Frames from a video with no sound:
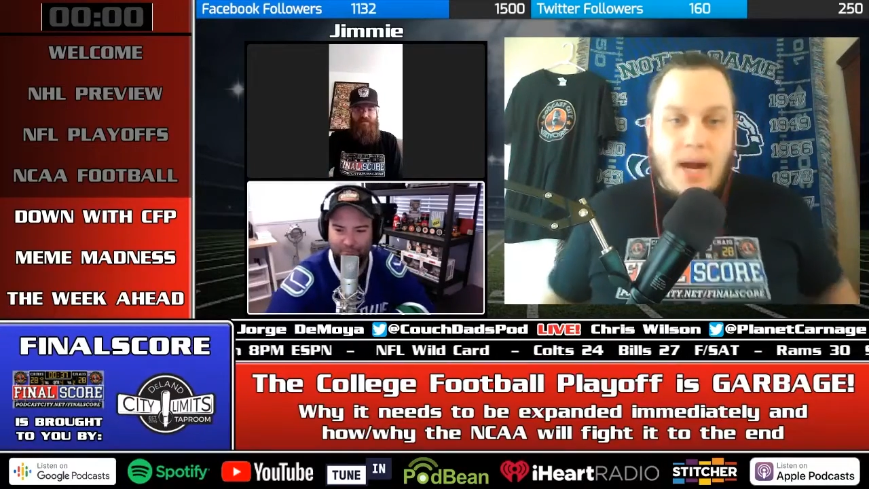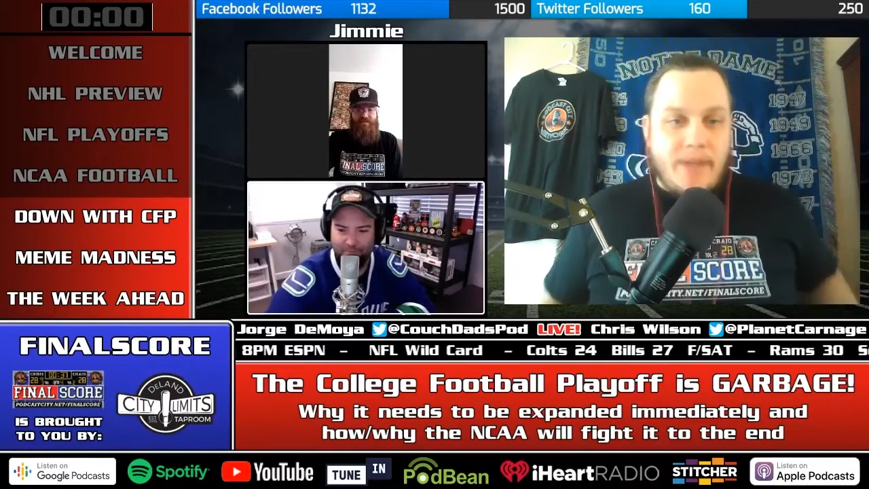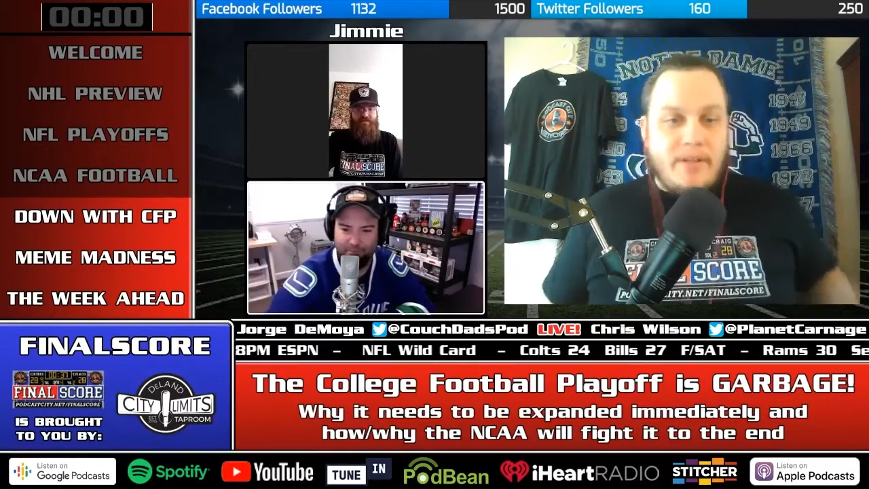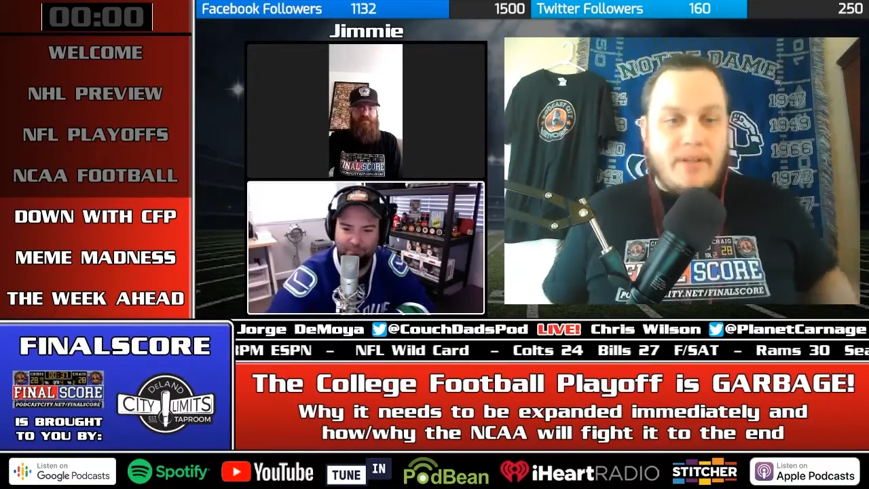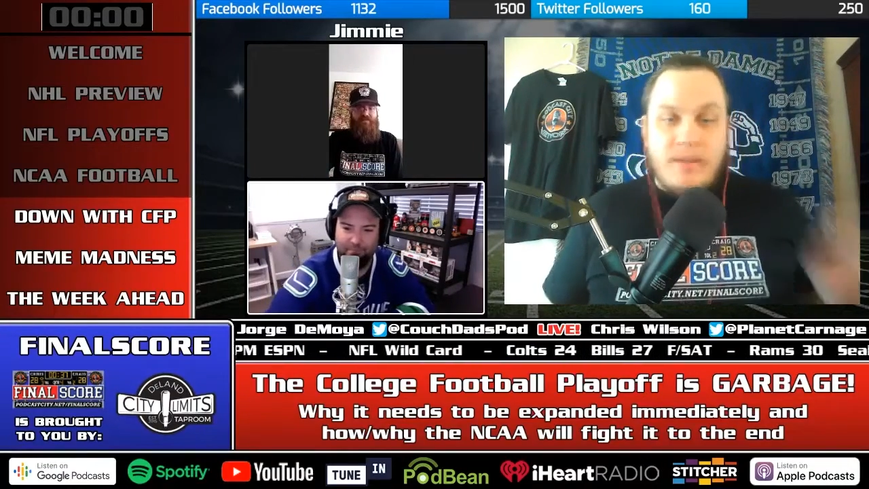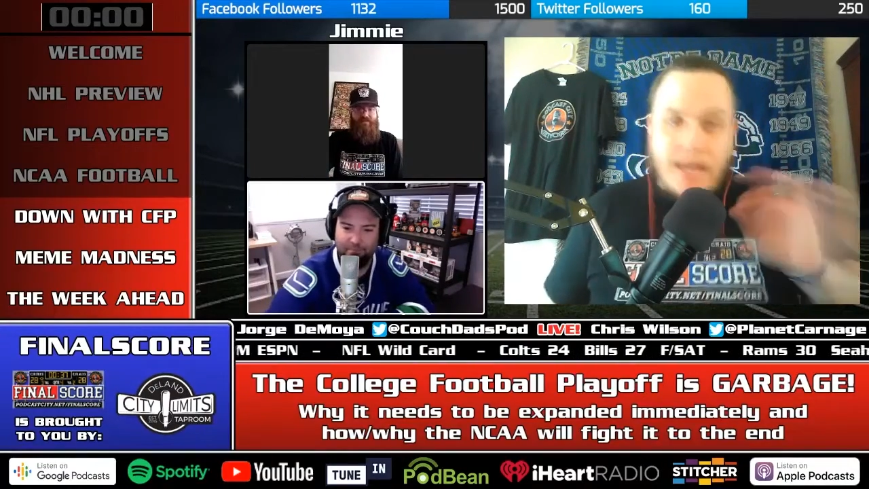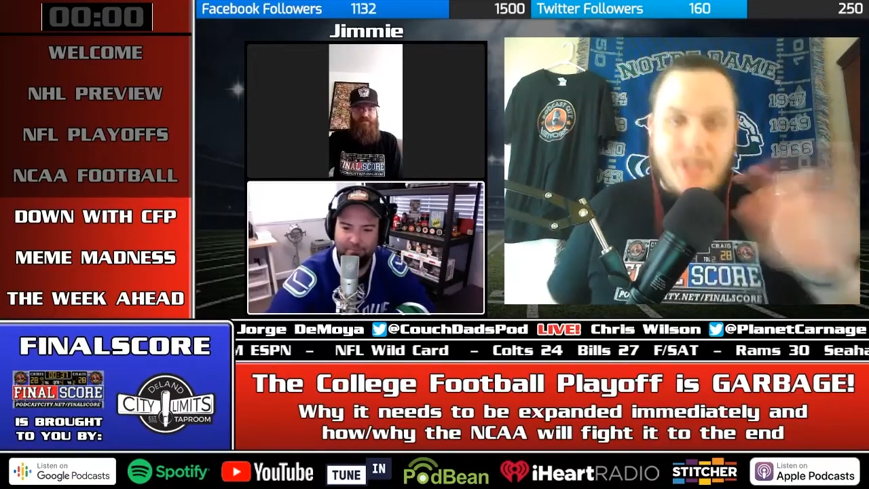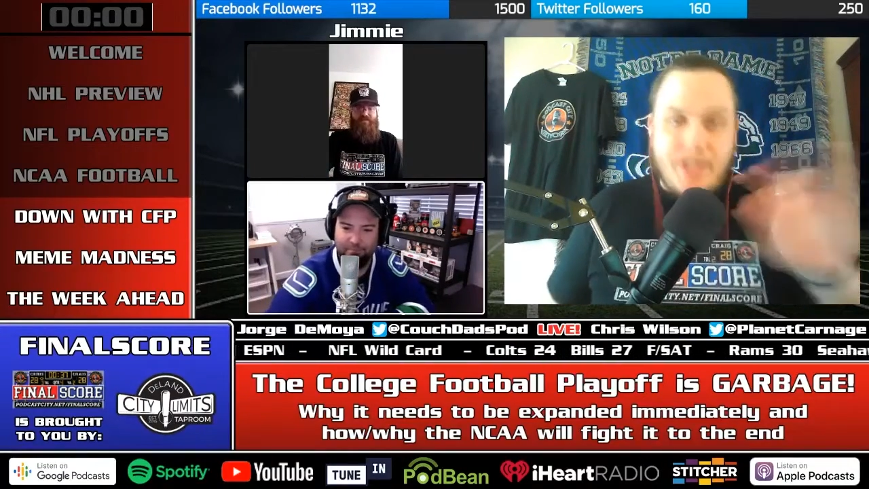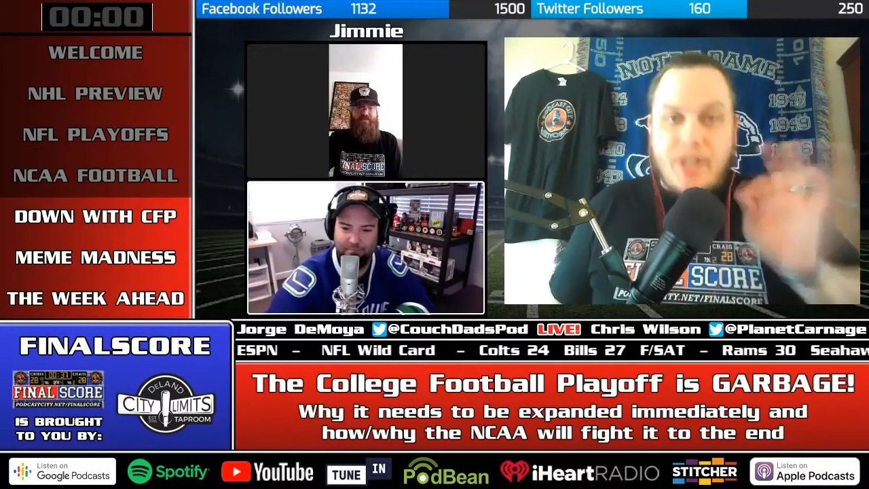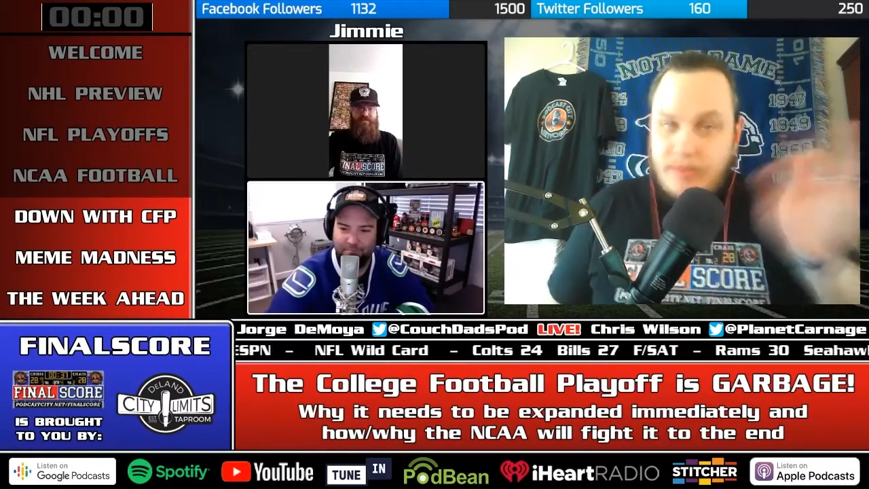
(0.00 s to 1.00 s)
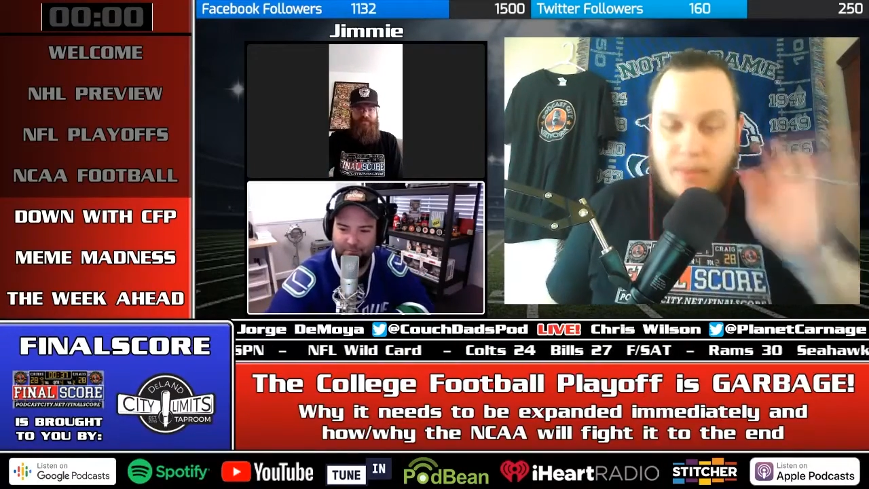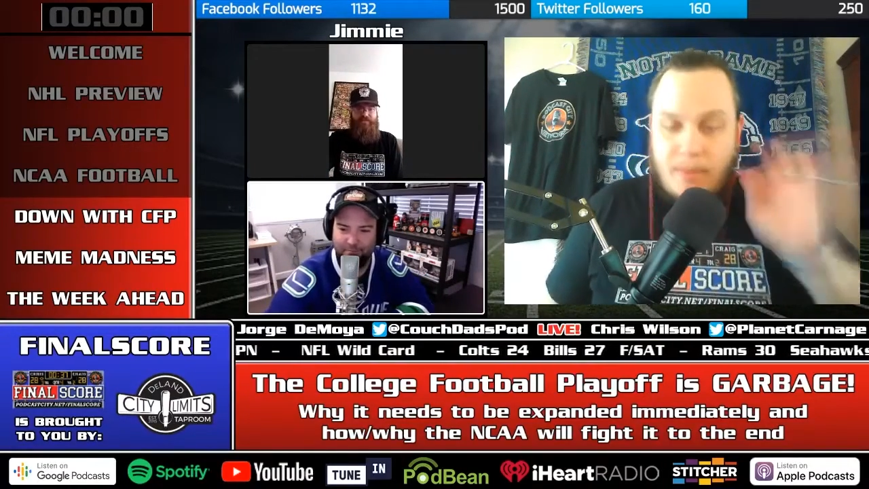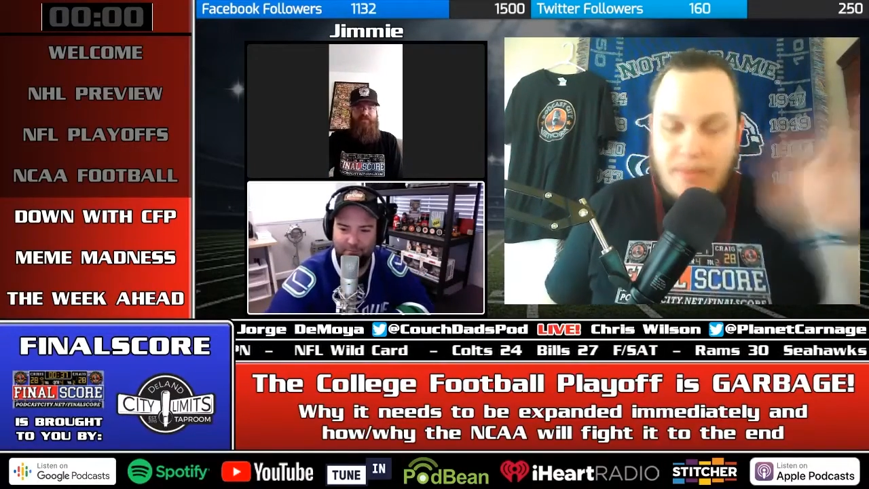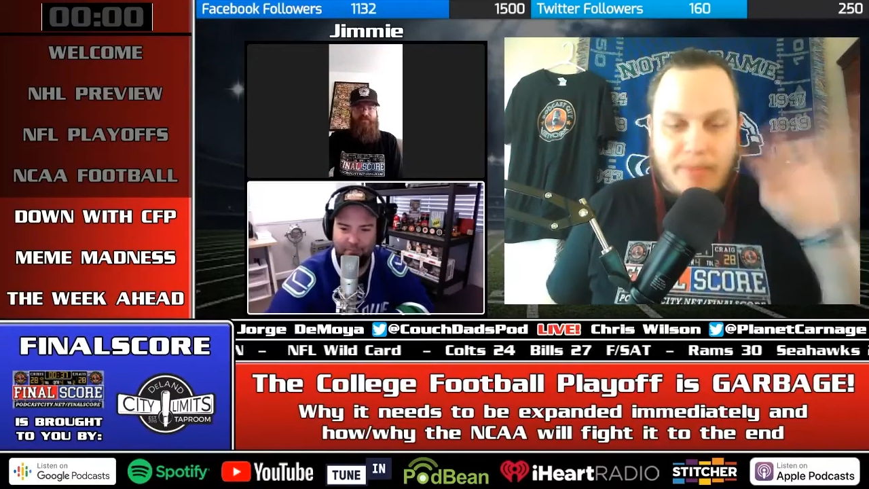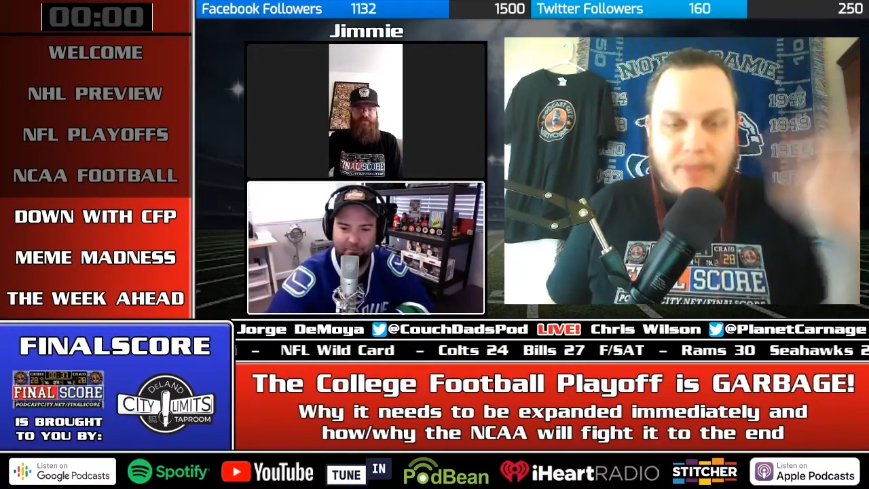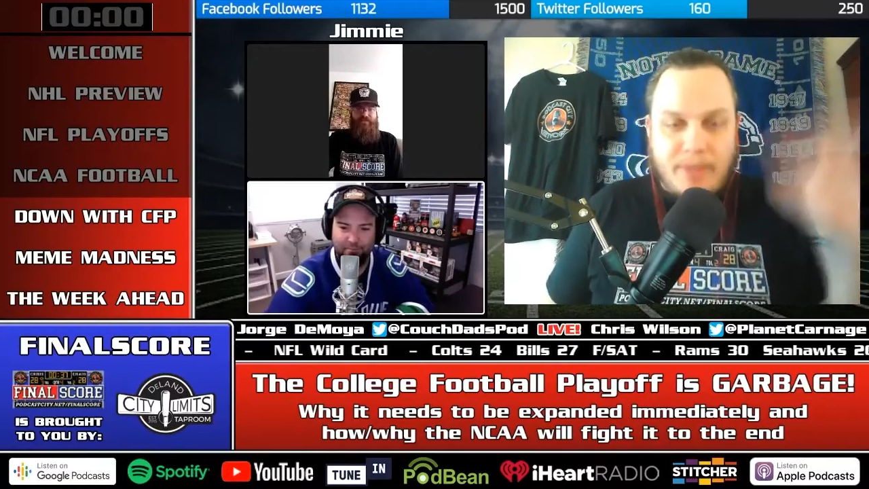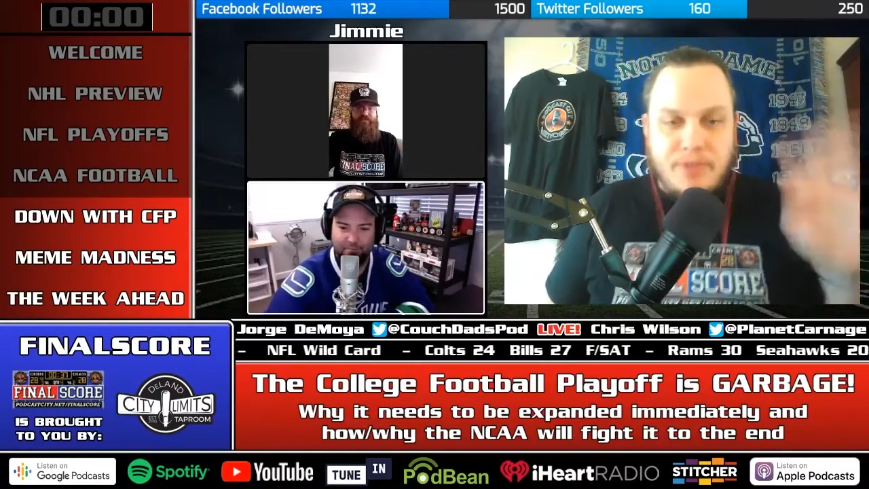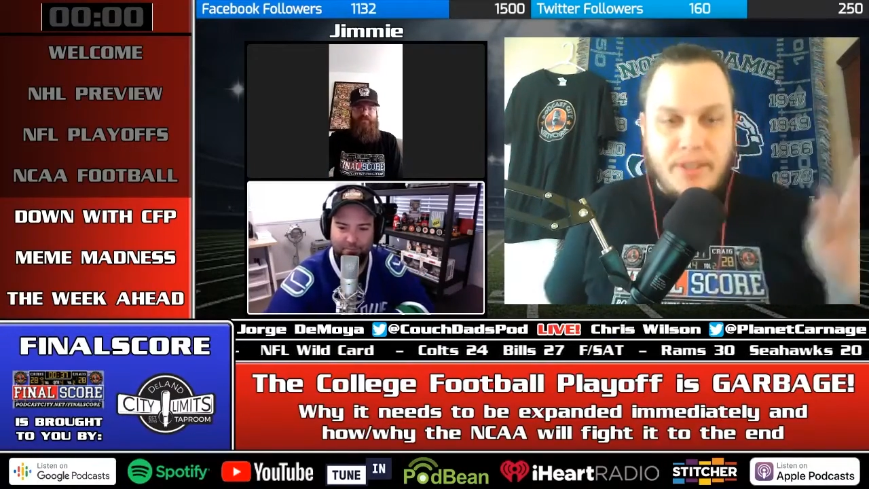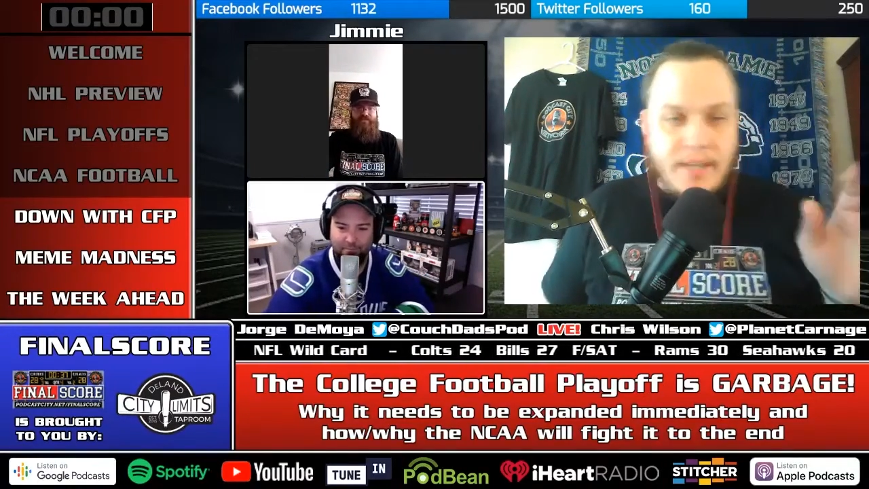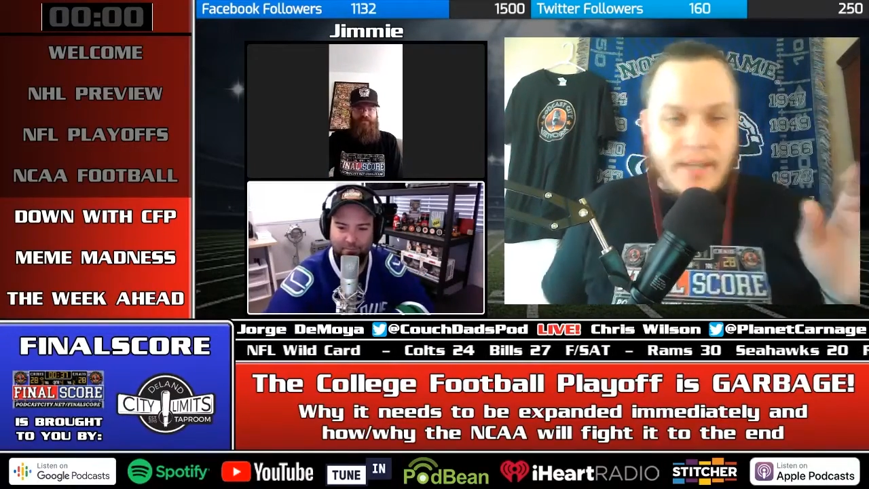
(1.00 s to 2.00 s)
I tell you, NHL, some of the best playoffs
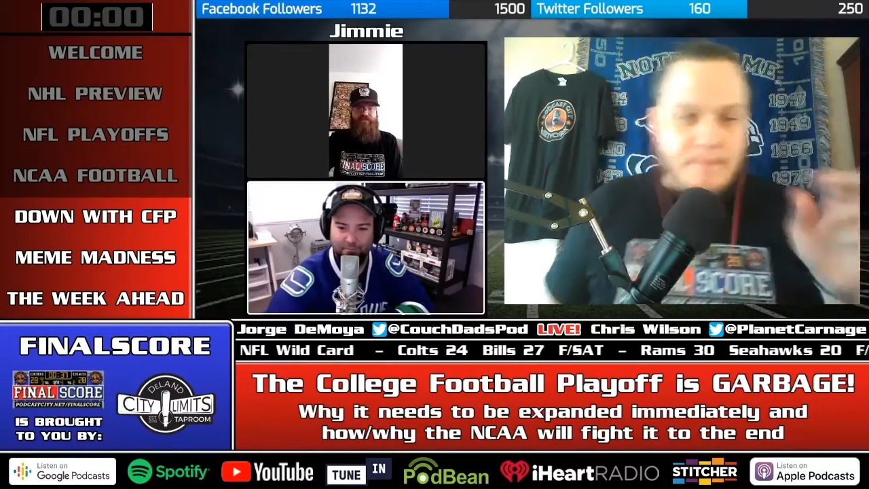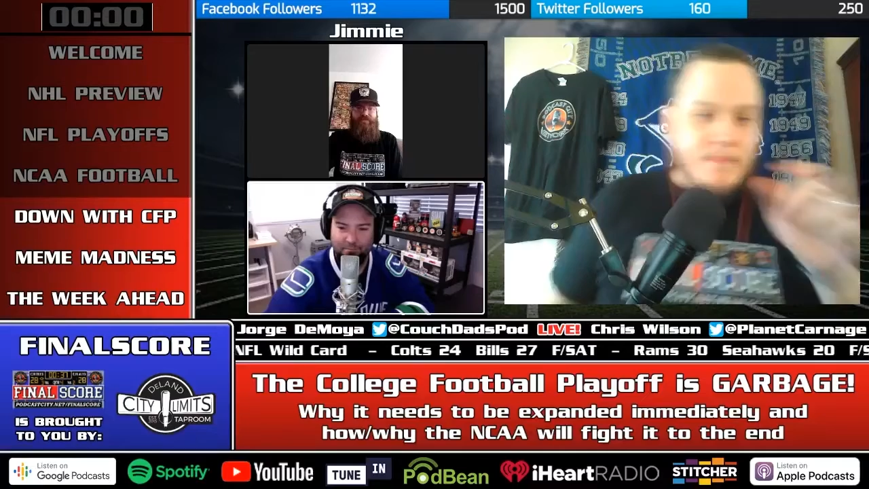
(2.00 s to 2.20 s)
you can get.